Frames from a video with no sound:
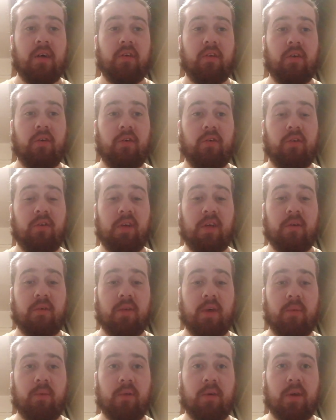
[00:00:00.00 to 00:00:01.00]
so she was
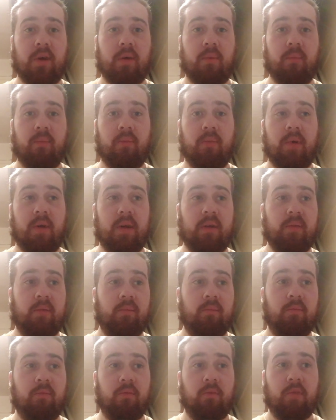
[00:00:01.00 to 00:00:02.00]
able to come and
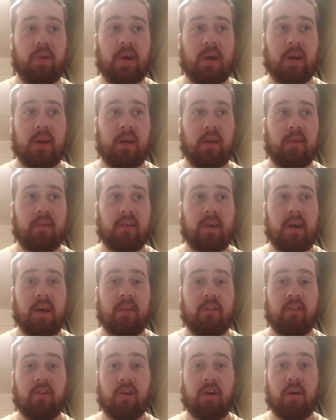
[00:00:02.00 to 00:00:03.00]
we had a nice
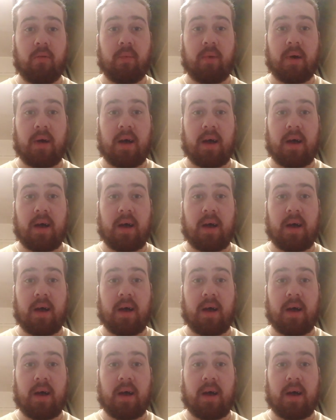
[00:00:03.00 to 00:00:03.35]
catch up.